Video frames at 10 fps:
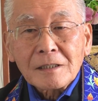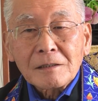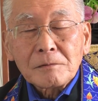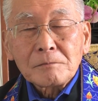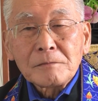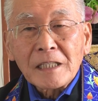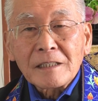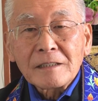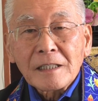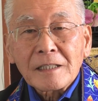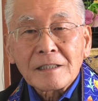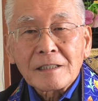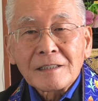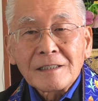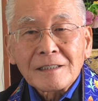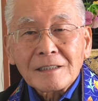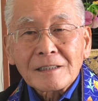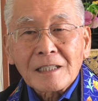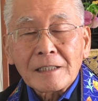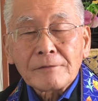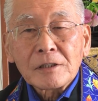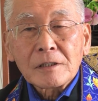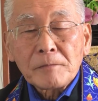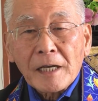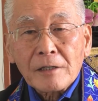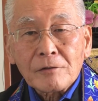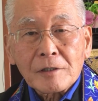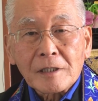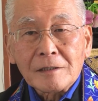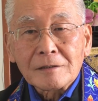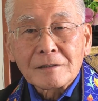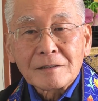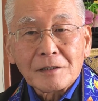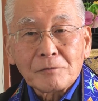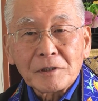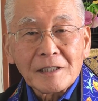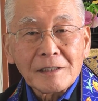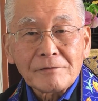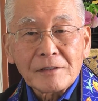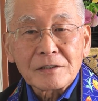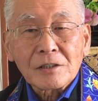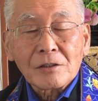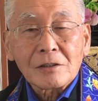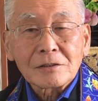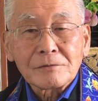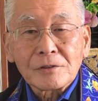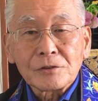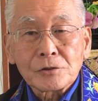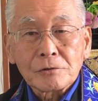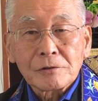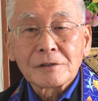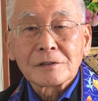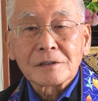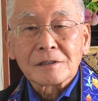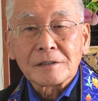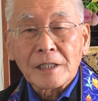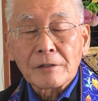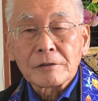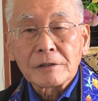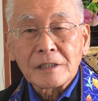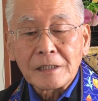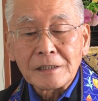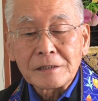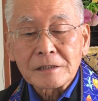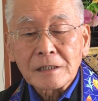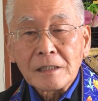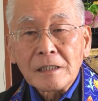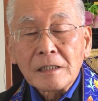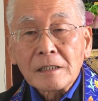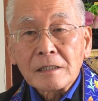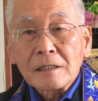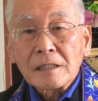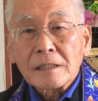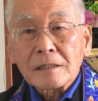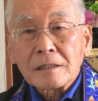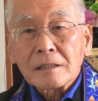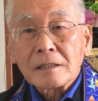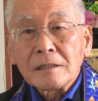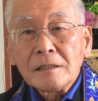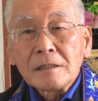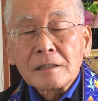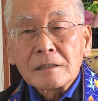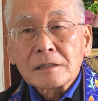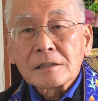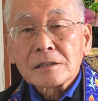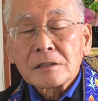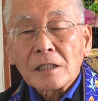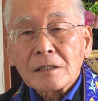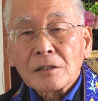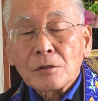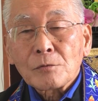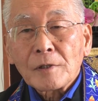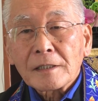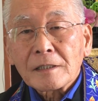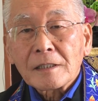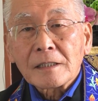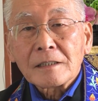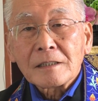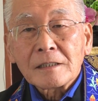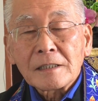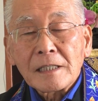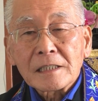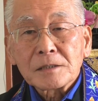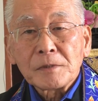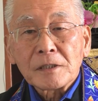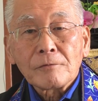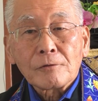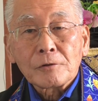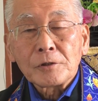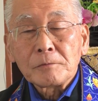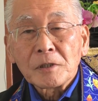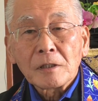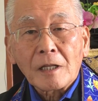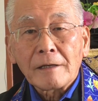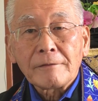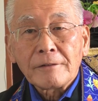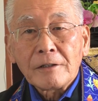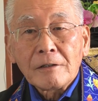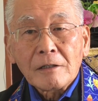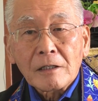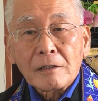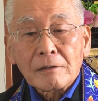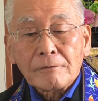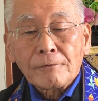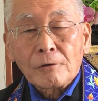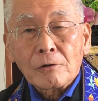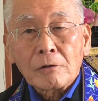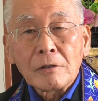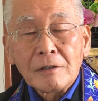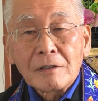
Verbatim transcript: uh, make death uh, kind of in the background, that we have these thoughts of insurance and guarantees, that uh, this is not the threat that it has been for human life uh, for